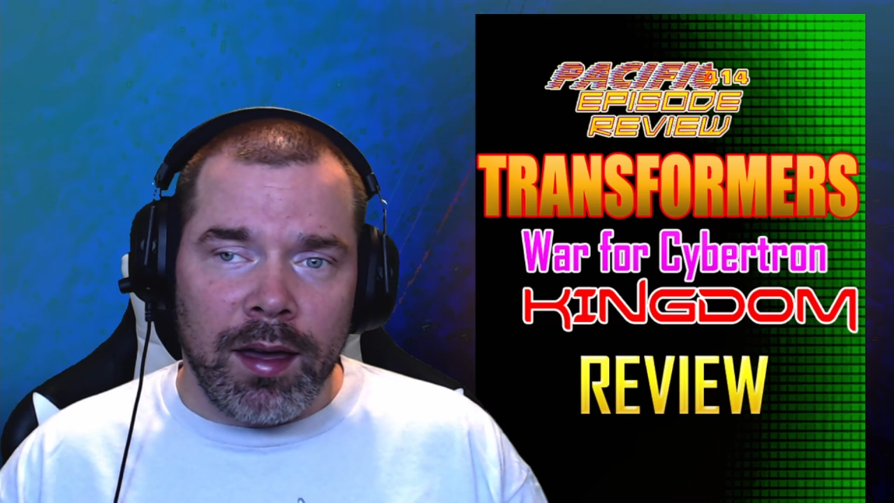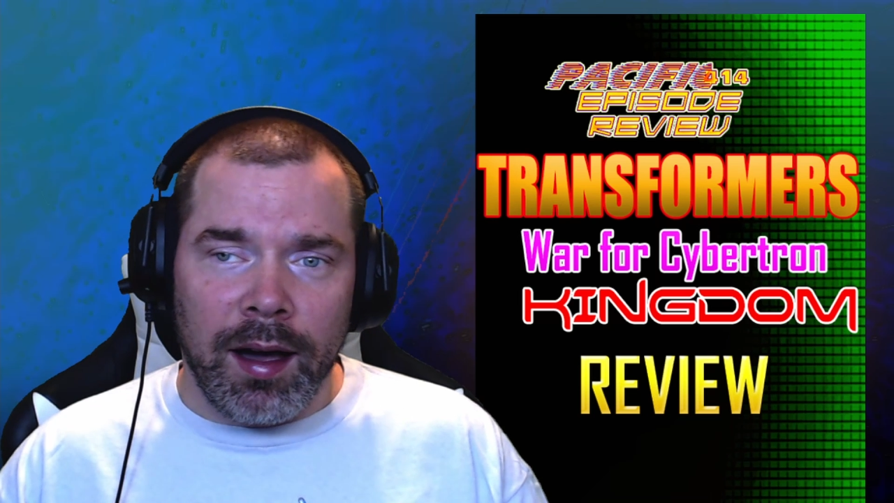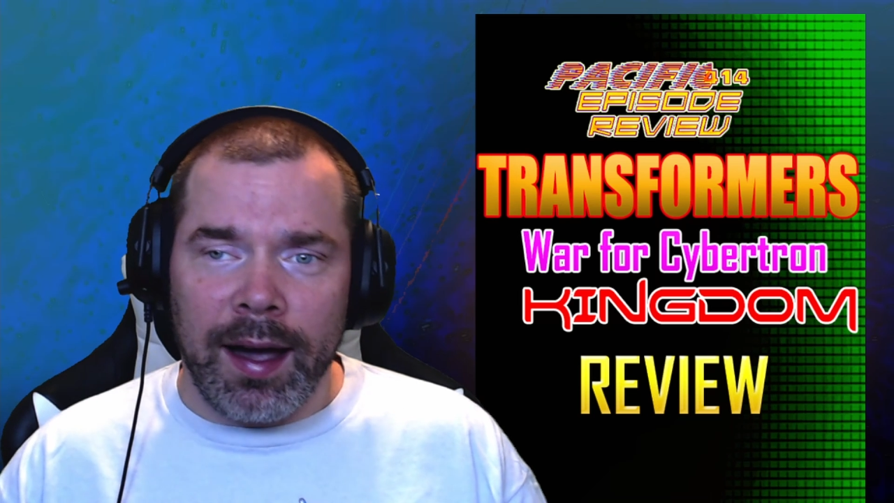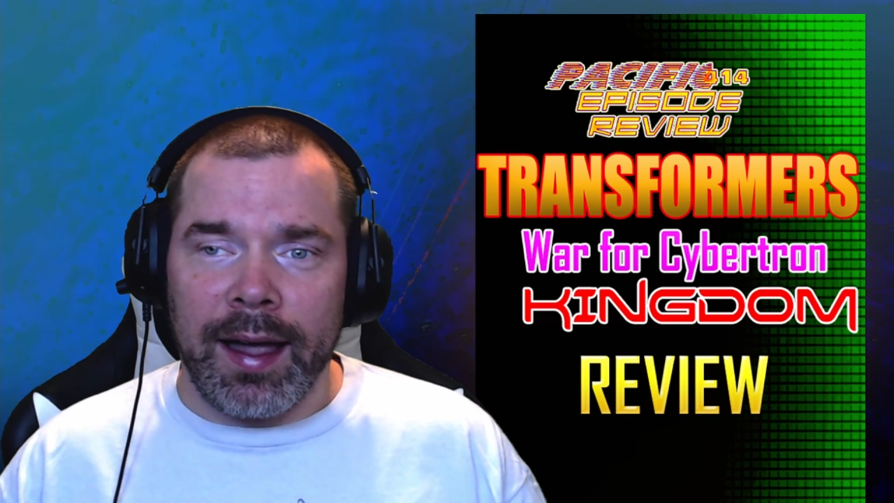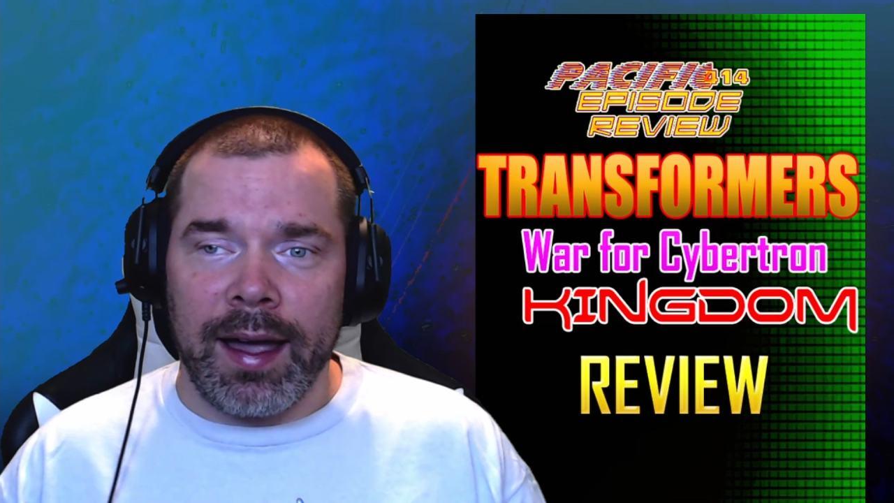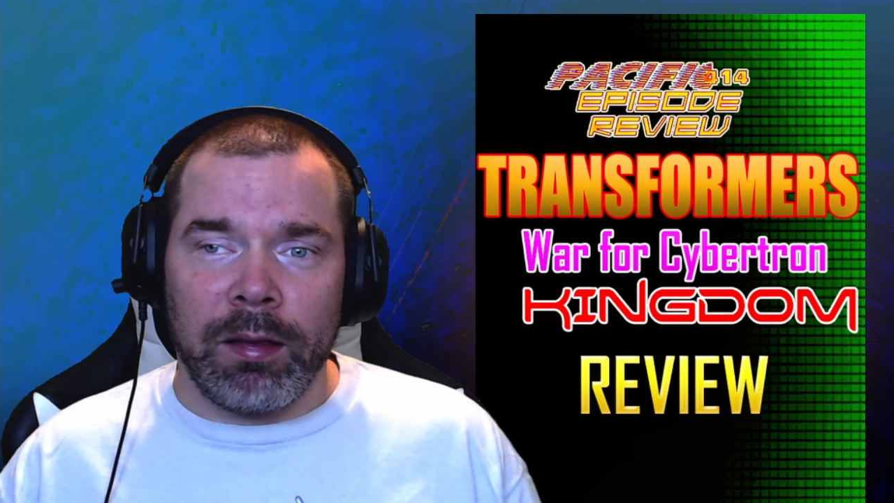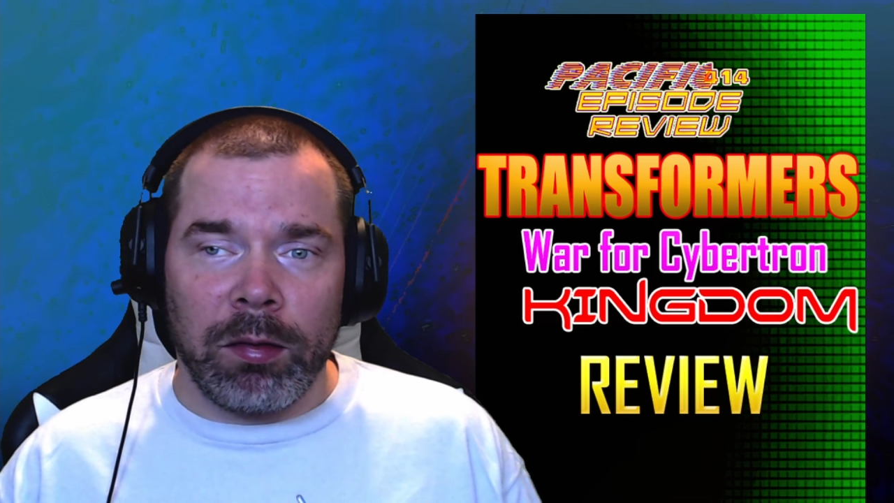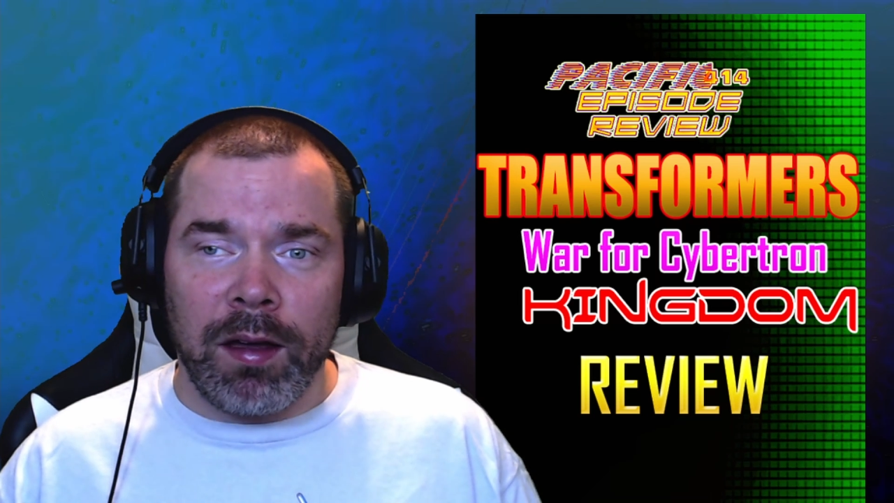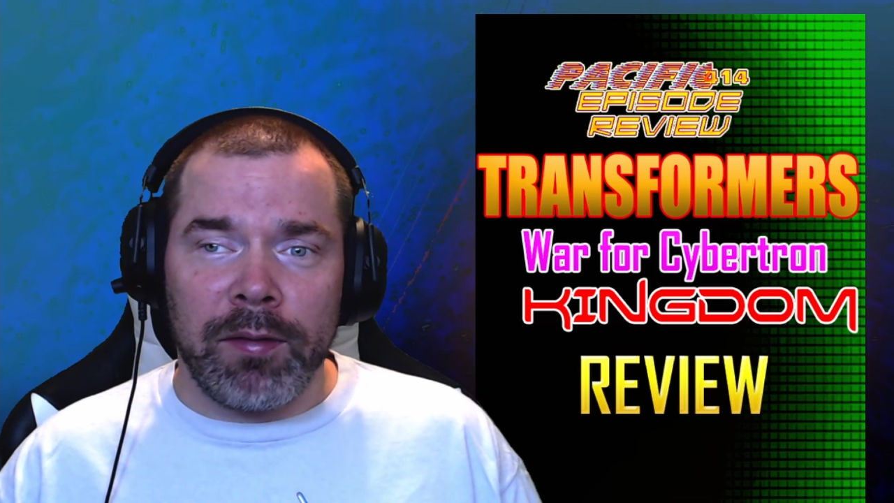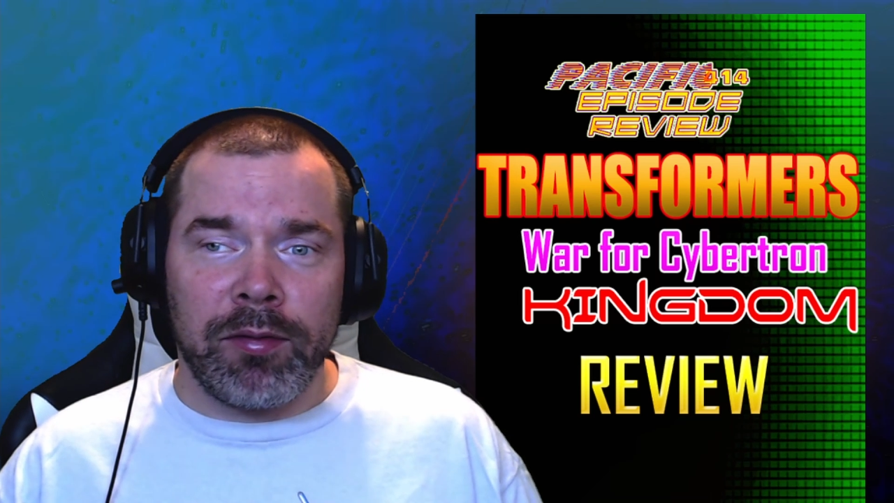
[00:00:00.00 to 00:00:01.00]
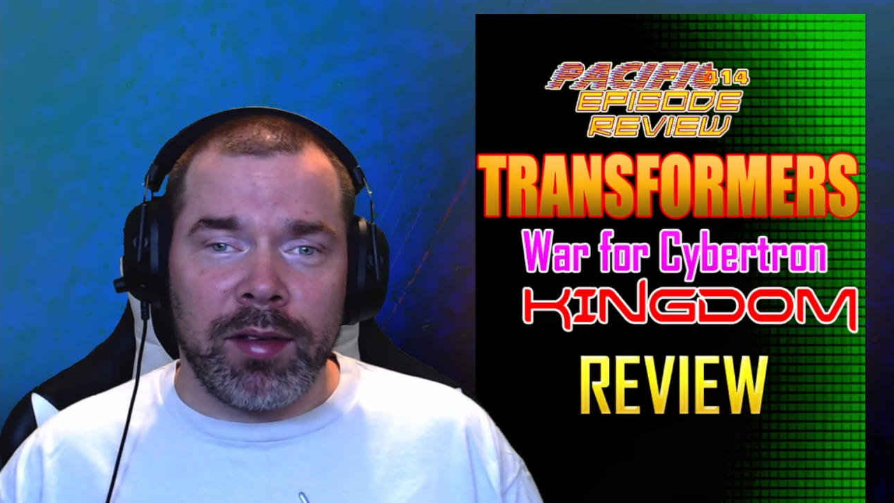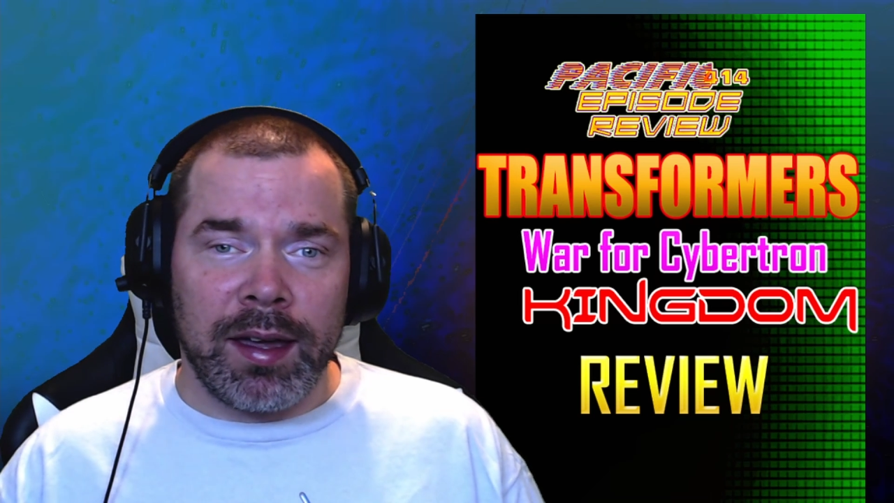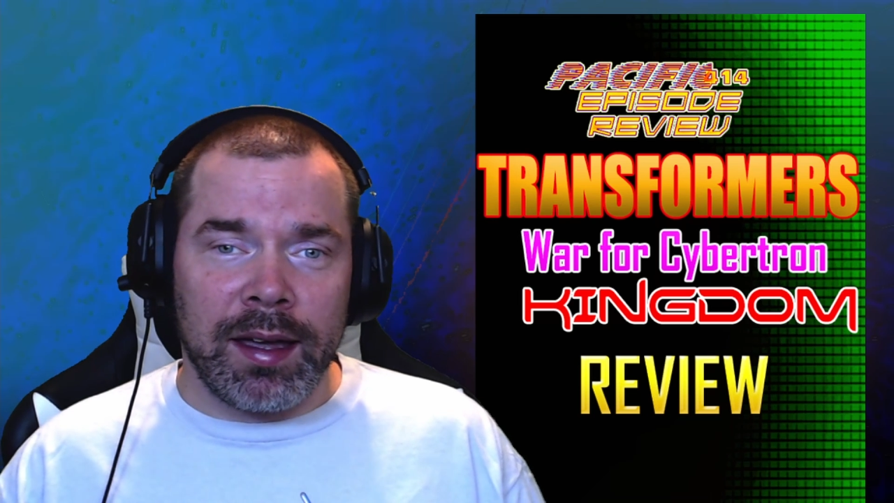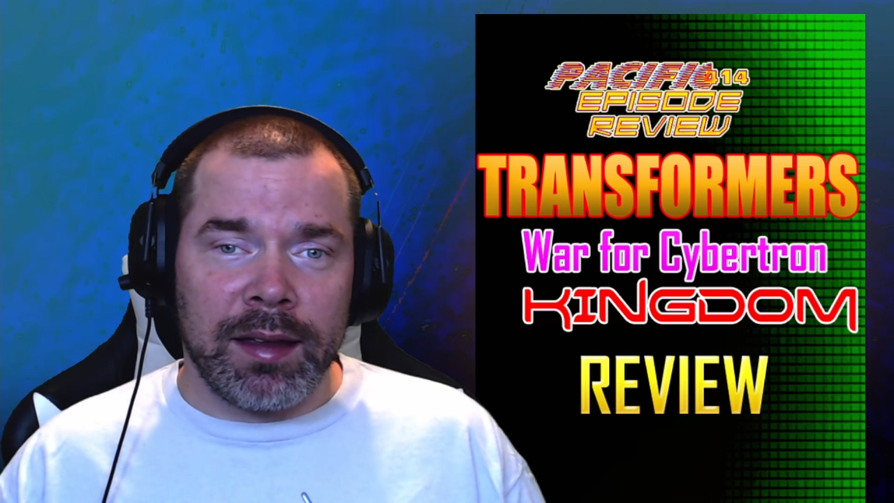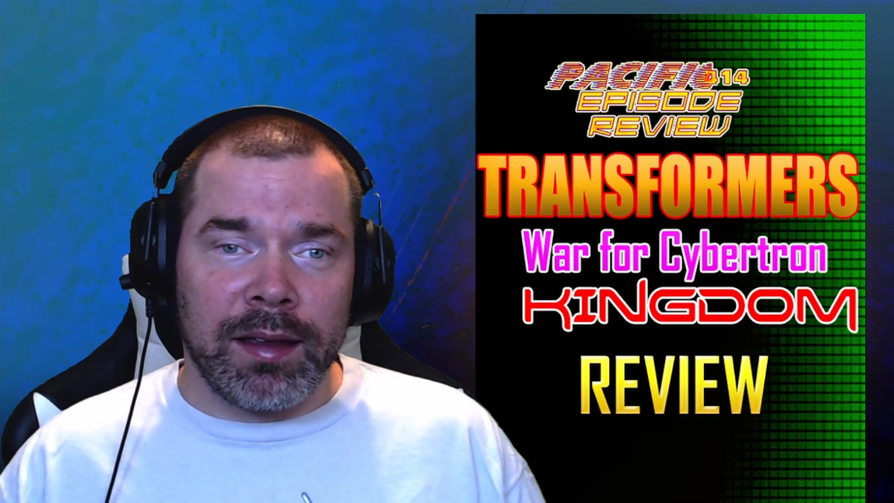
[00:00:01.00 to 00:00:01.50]
I love
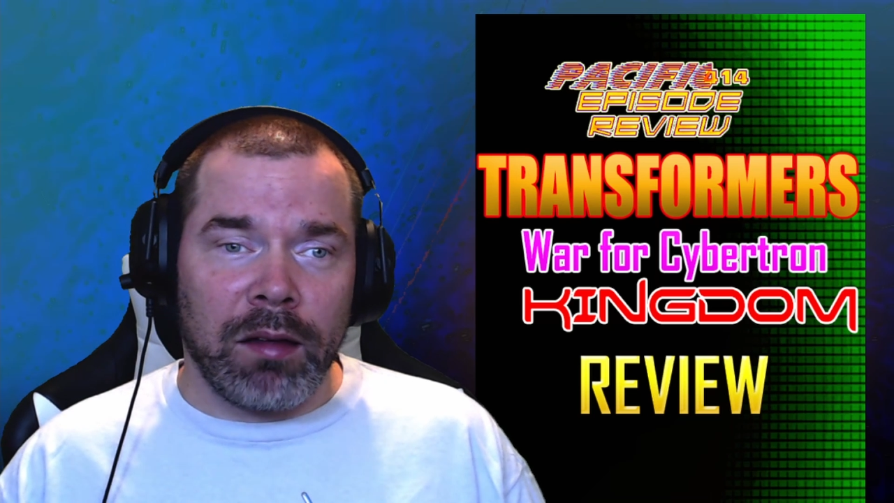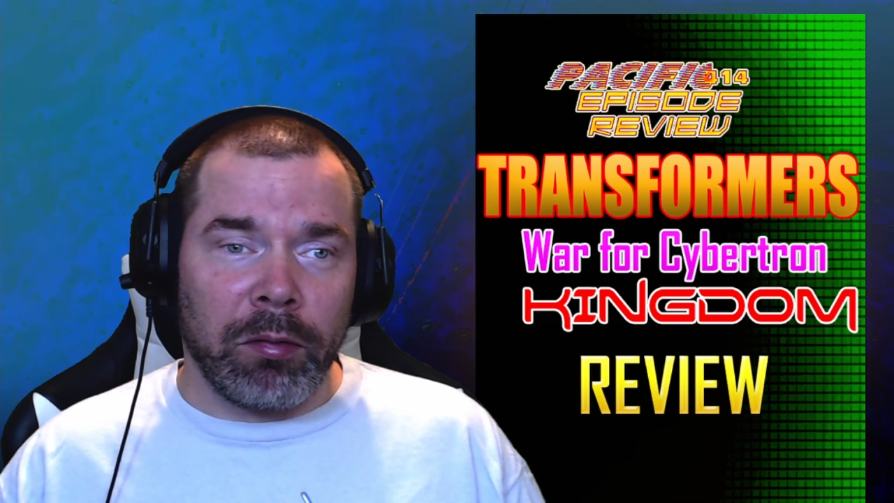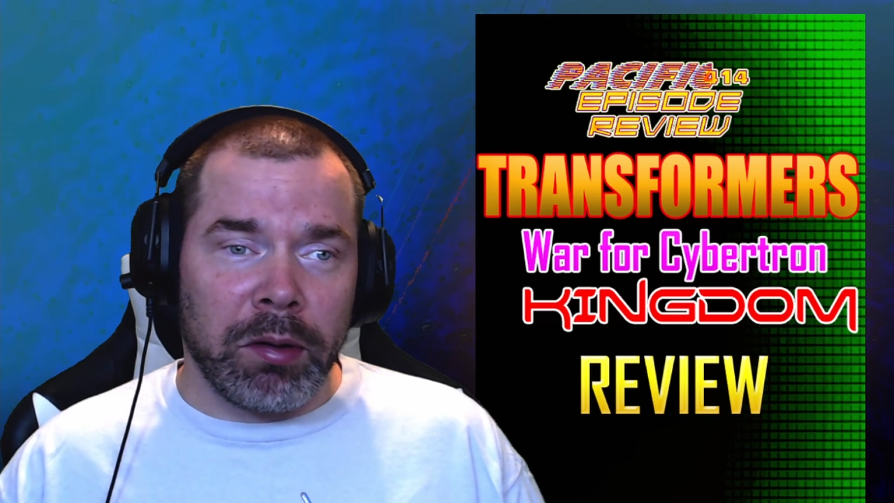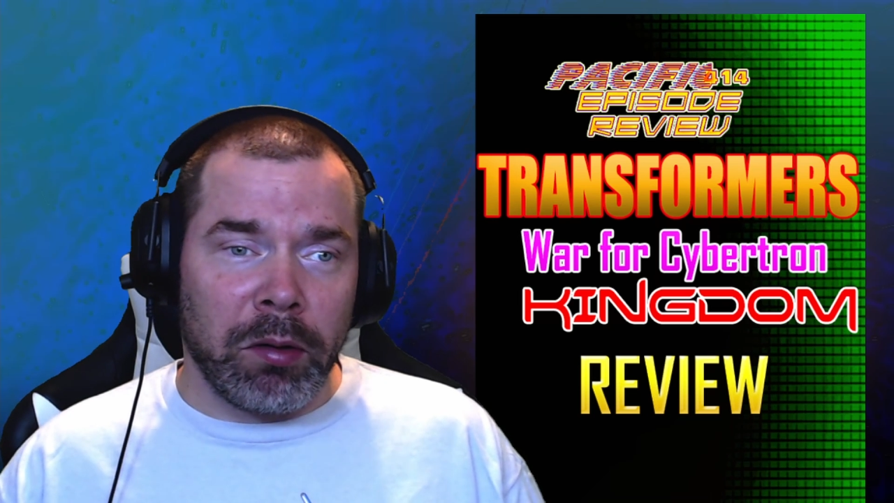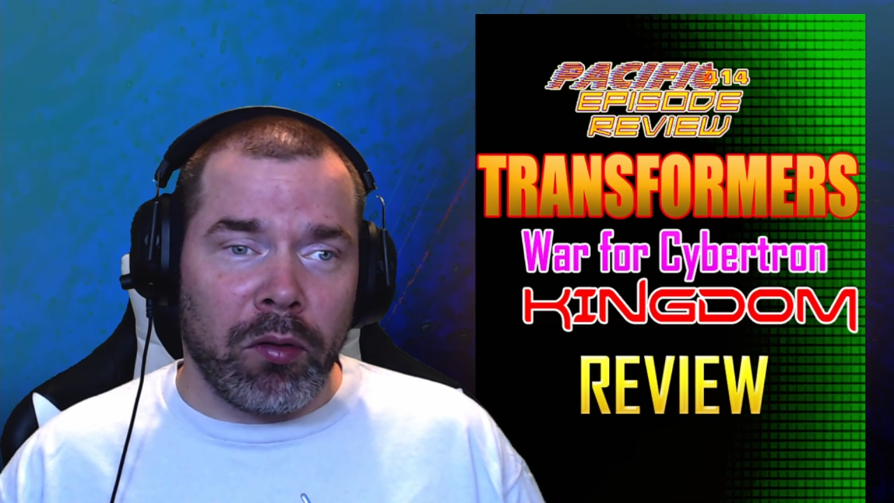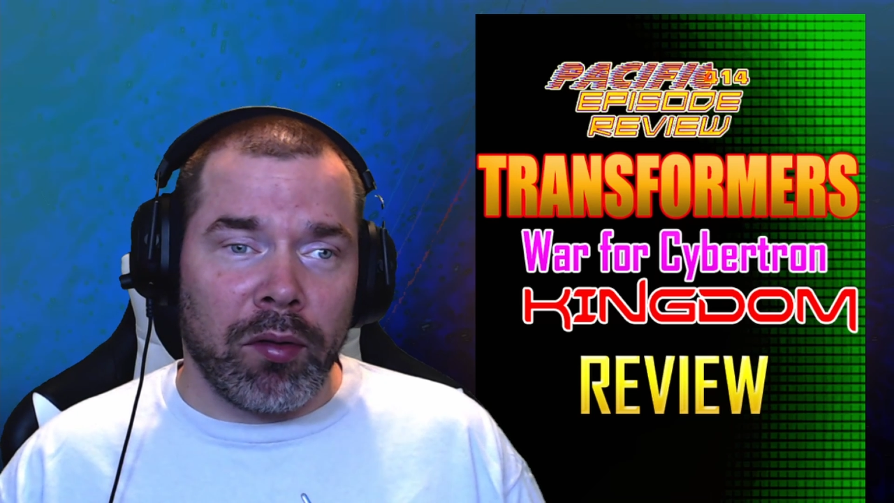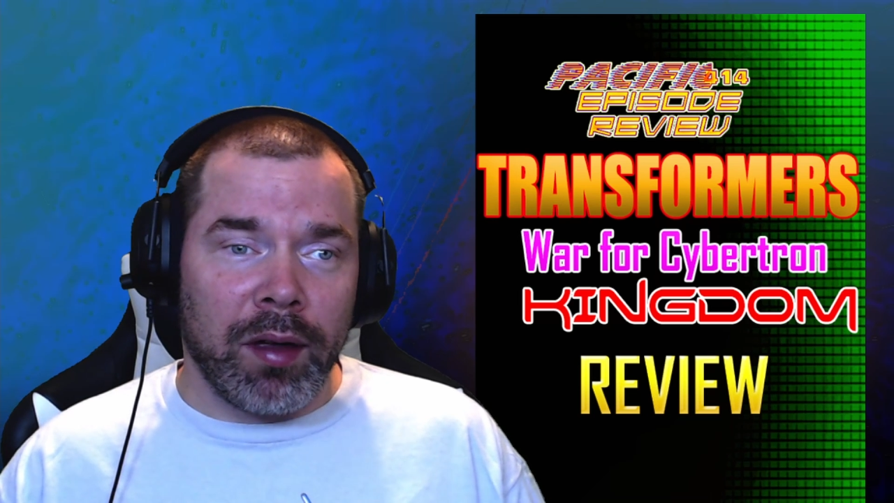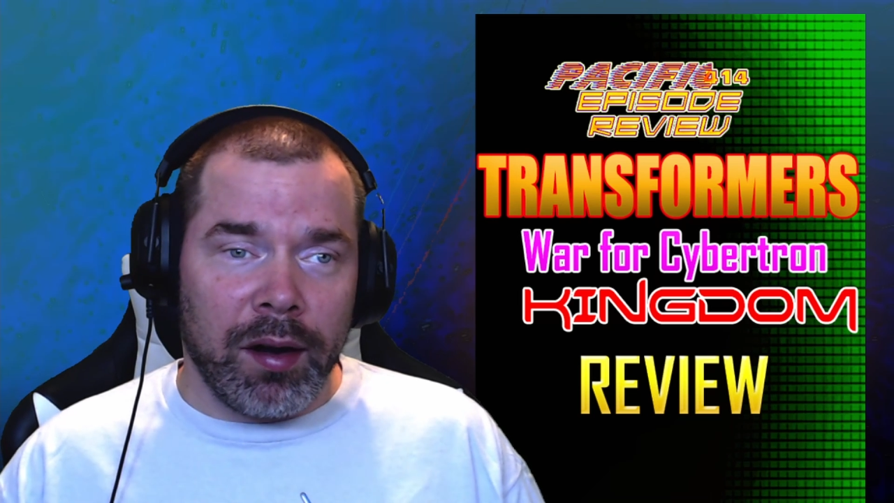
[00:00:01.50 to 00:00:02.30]
seeing little